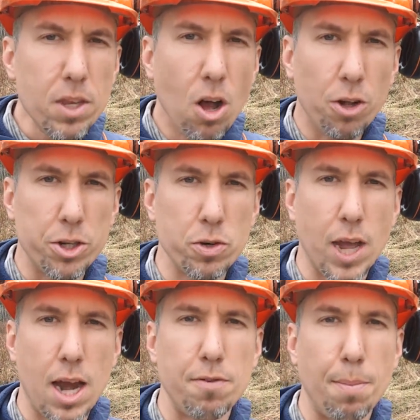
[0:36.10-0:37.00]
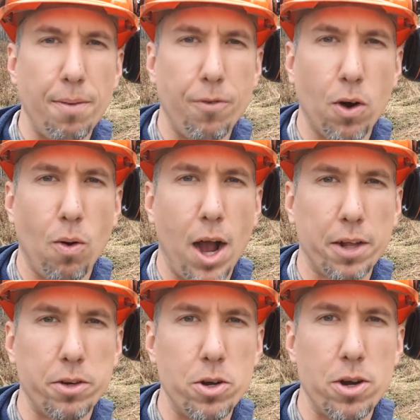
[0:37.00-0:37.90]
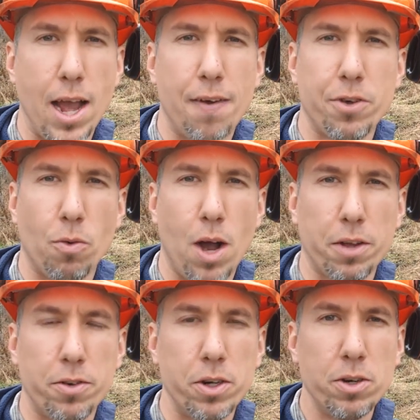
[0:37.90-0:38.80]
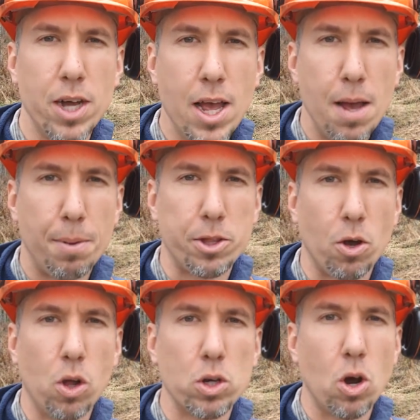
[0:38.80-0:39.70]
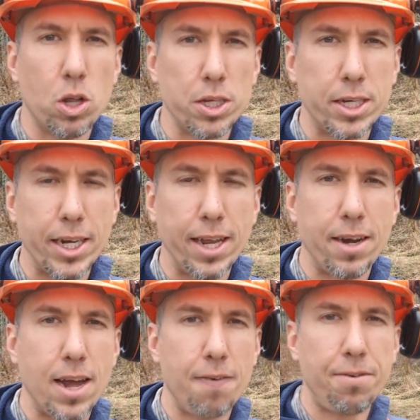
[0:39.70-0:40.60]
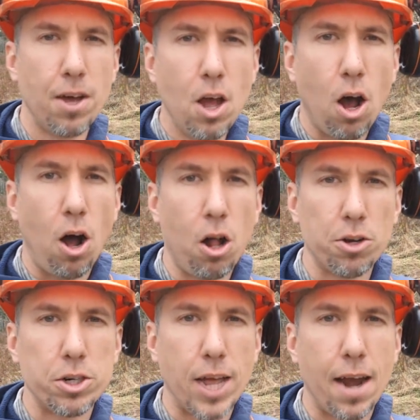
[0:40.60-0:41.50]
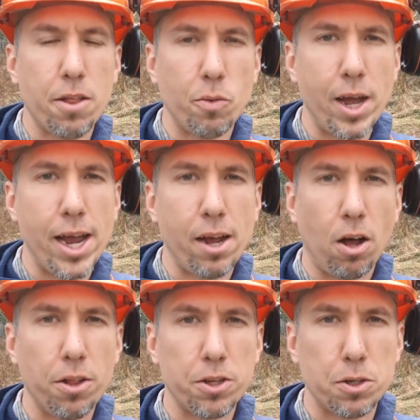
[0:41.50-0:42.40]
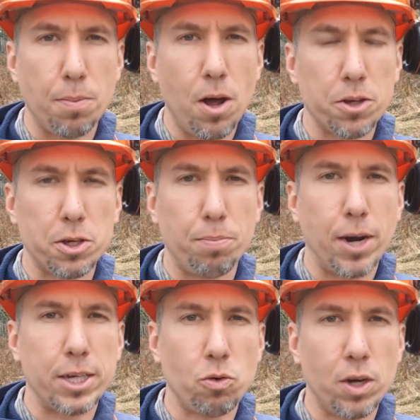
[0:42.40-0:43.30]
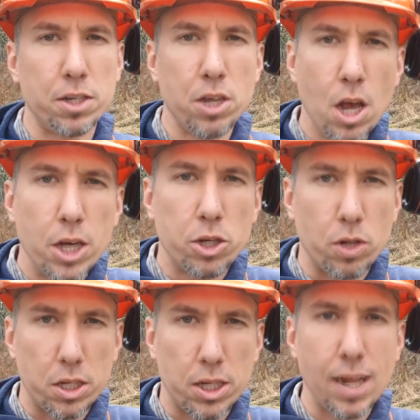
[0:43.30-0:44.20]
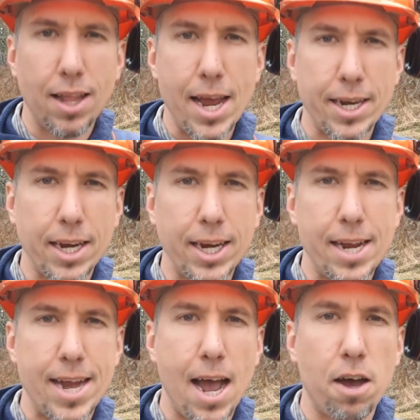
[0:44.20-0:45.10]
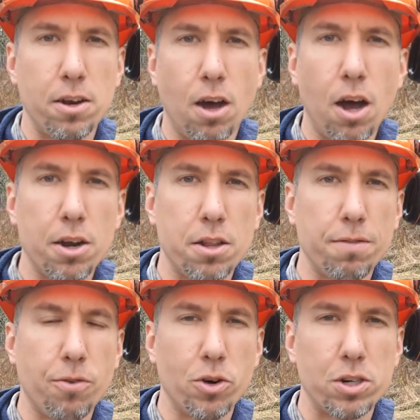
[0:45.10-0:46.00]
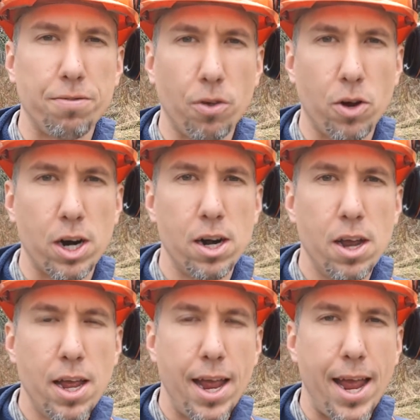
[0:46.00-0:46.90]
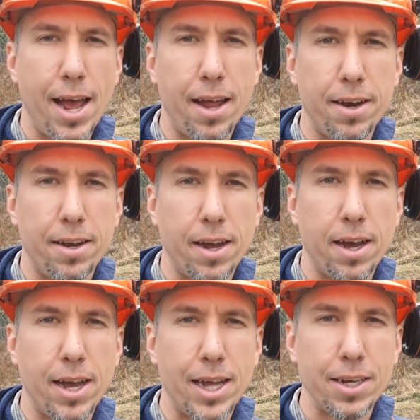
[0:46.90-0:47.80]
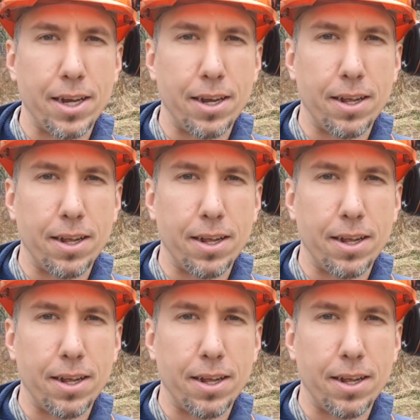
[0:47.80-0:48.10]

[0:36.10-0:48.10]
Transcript: I'll do kind of a before walkthrough and an after walkthrough, but the whole goal is to get enough alders out of the way, all the small suppressed ones, so the sunlight can get down onto the forest floor and uh, and